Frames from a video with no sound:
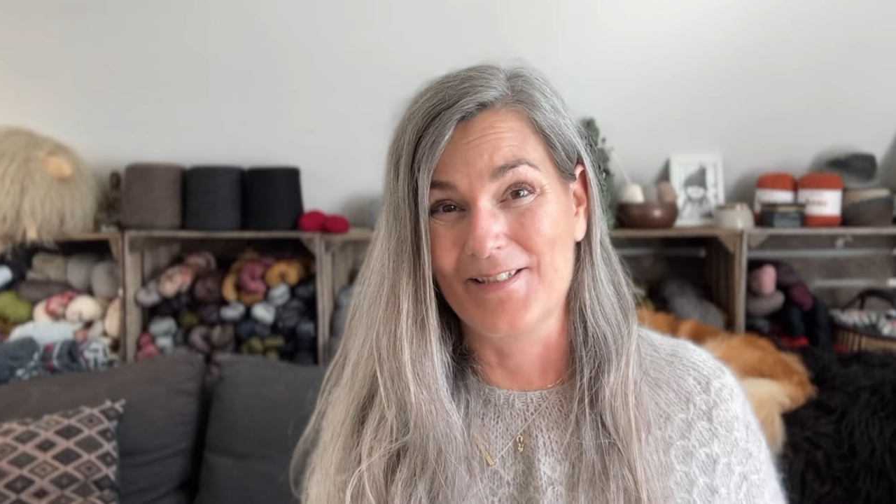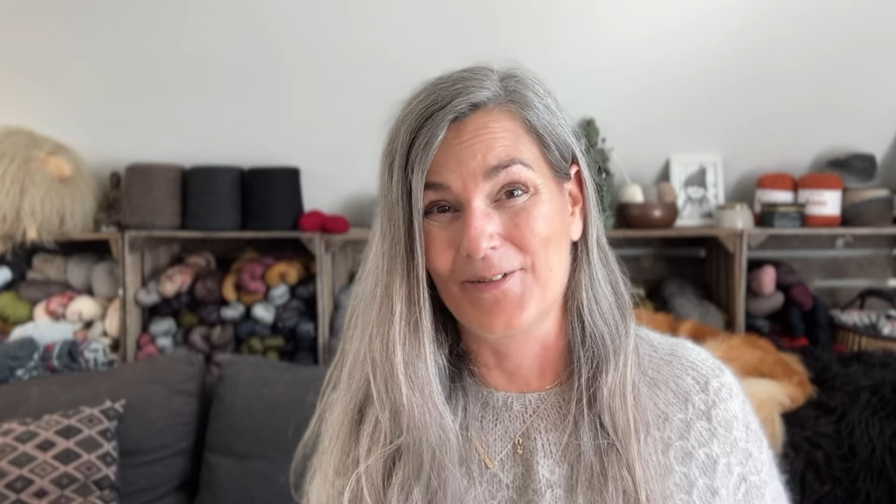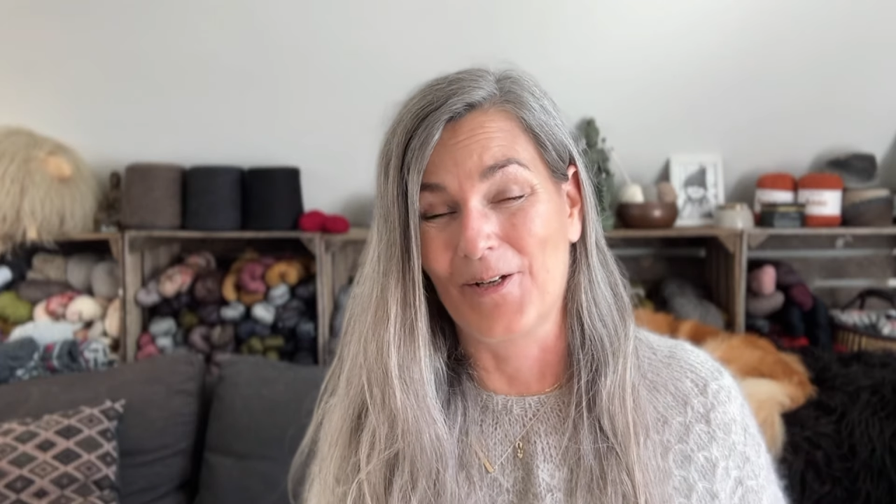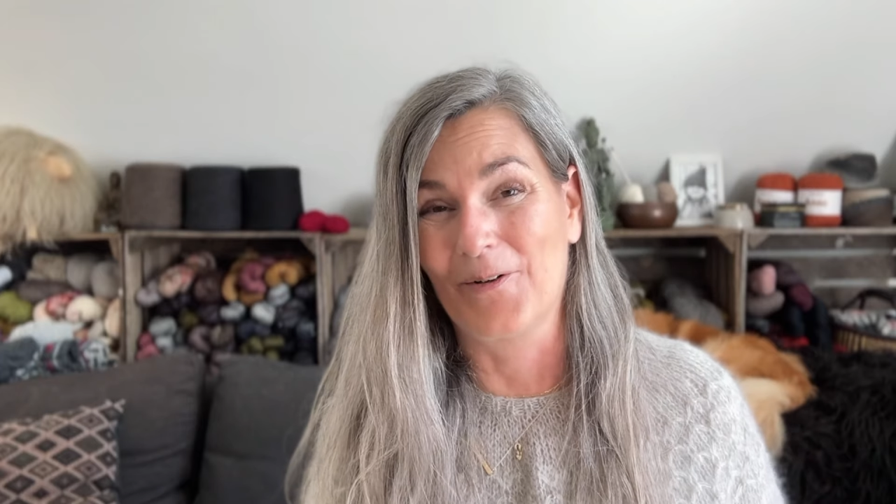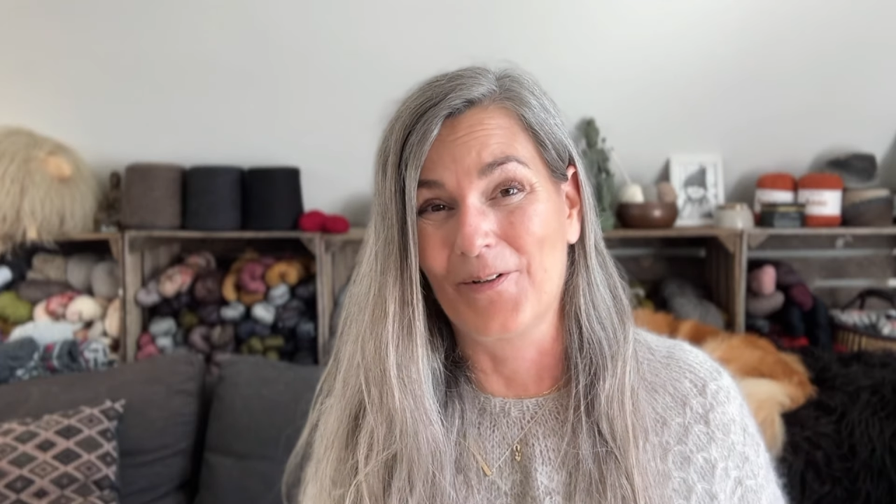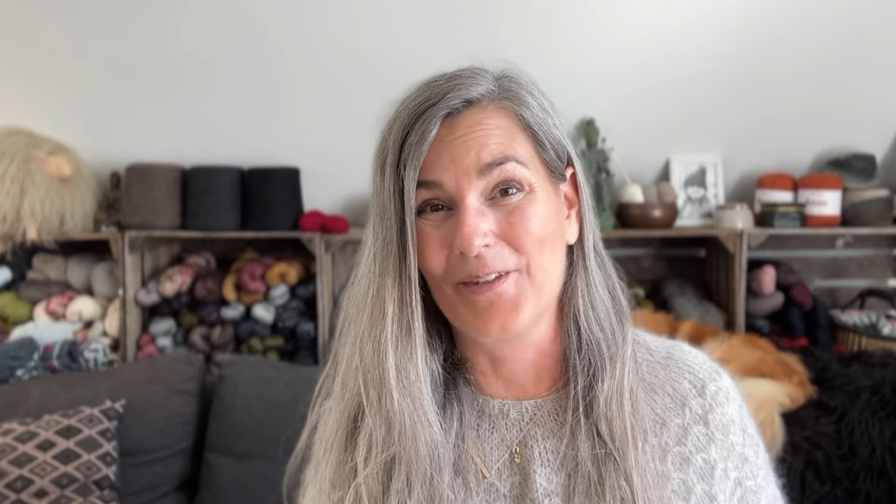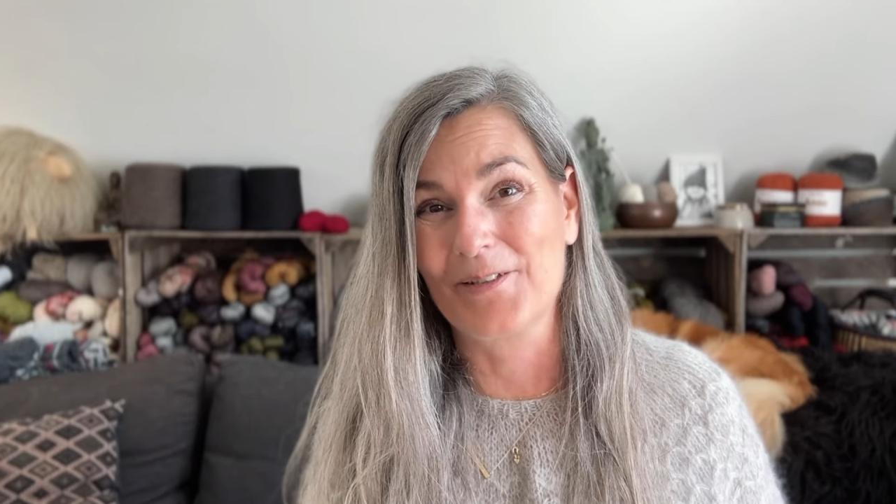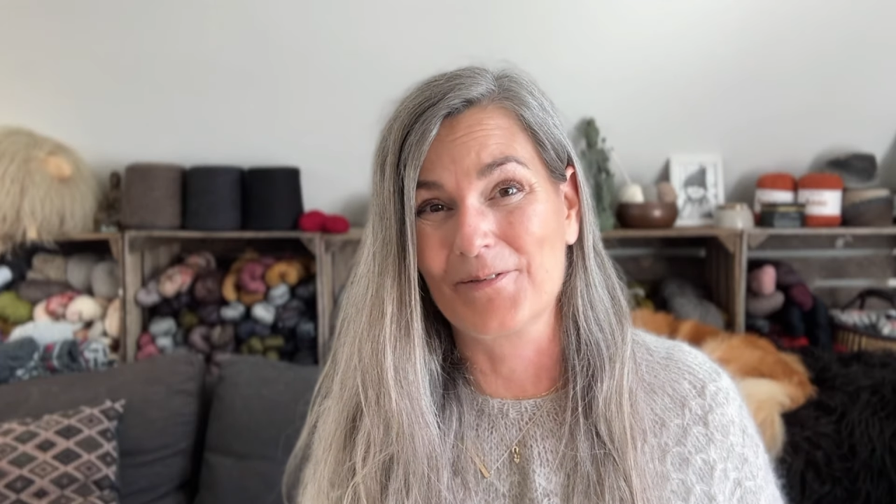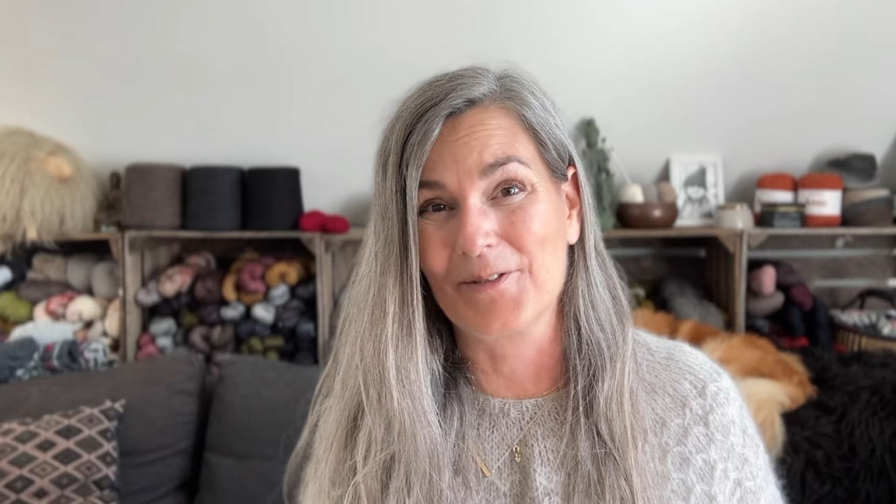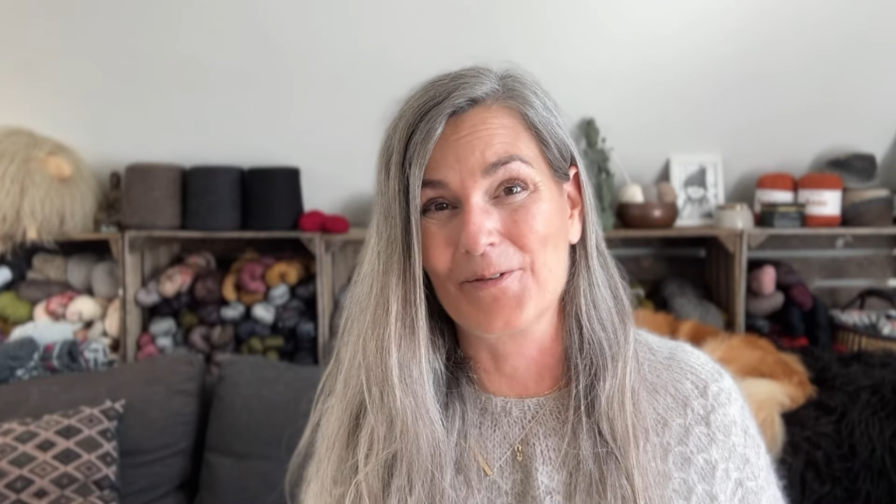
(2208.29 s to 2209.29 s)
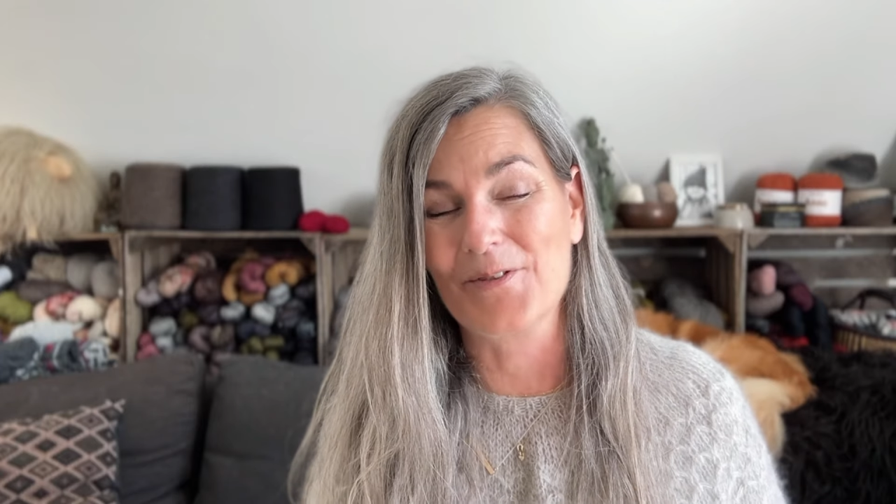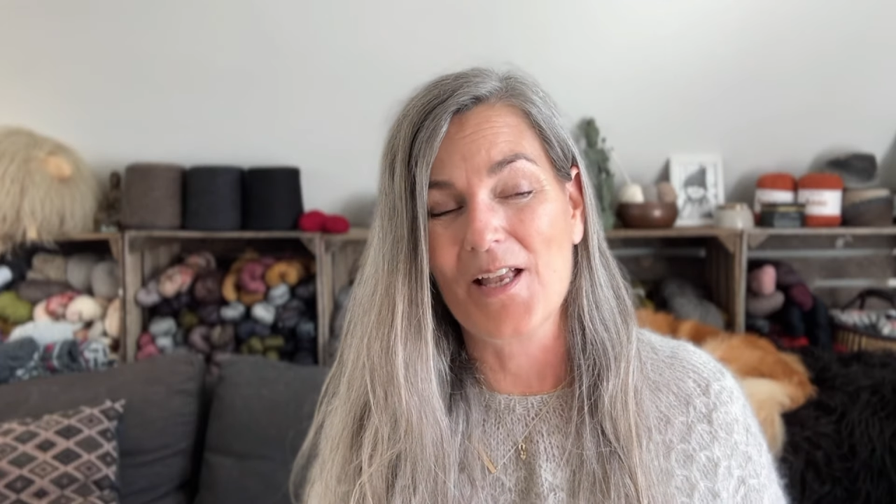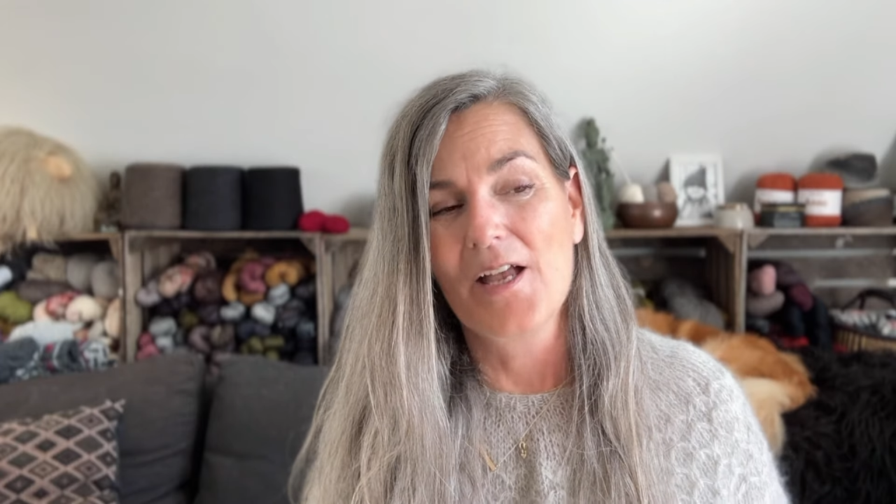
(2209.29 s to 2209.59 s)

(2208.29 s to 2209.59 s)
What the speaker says: to go on the cruise?